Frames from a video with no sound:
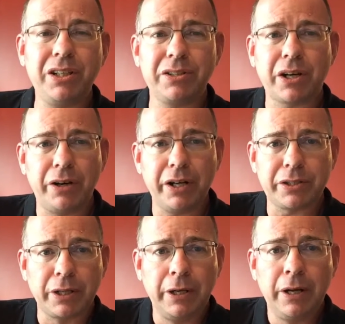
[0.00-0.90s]
these
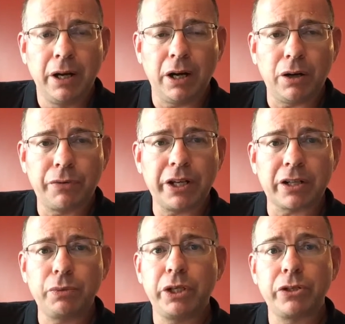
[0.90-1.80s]
areas over the
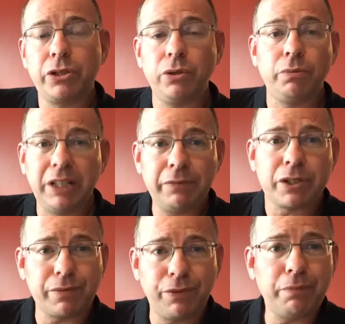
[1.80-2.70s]
next week or two. Leave us
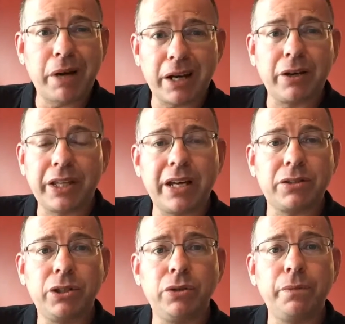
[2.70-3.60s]
some feedback on that
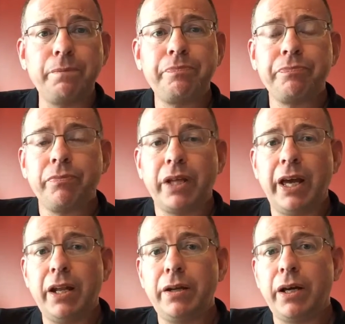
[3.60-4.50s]
too.
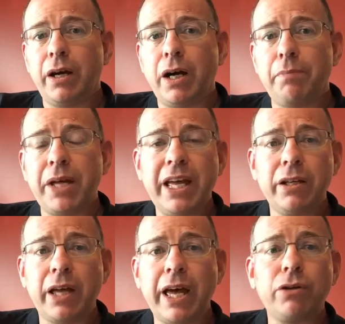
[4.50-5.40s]
And
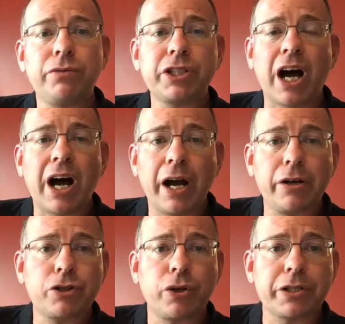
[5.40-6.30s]
head over to
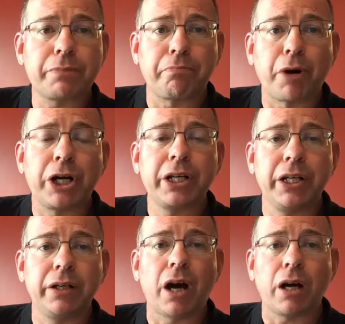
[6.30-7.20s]

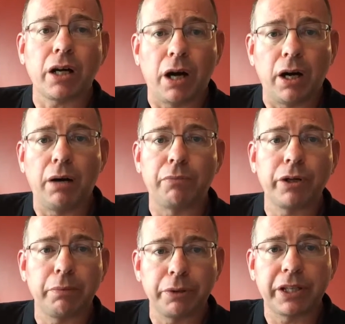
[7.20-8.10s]
highertrustmarketing.com. We're
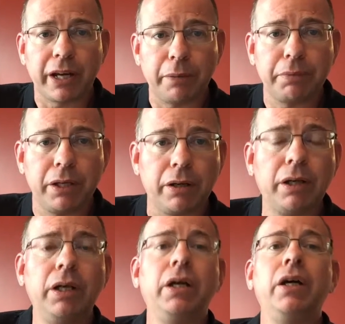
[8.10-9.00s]
going to put that up here,
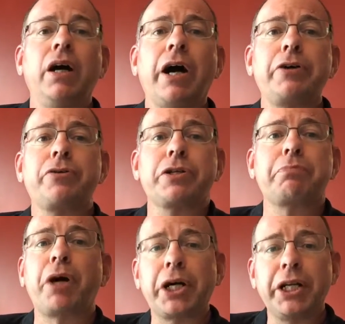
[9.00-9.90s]

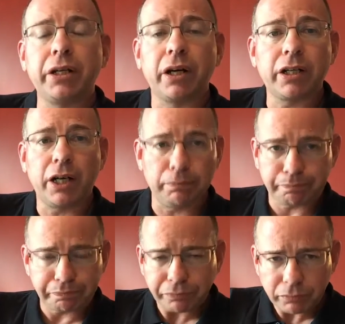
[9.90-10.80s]
highertrustmarketing.com,
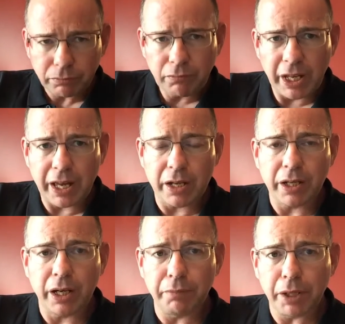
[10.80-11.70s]

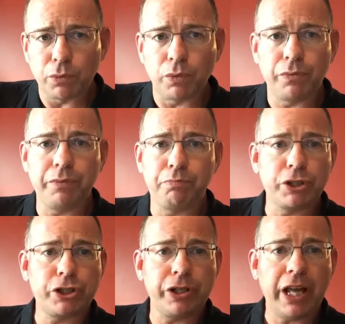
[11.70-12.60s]
and
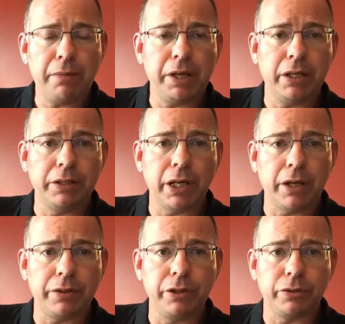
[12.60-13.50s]
put your name in.
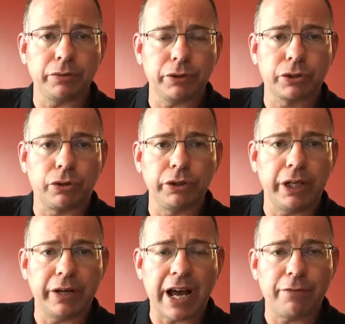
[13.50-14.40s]
You'll scroll
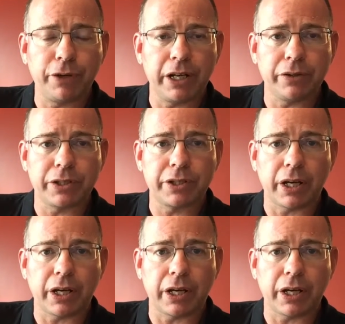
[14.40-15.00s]
down halfway down the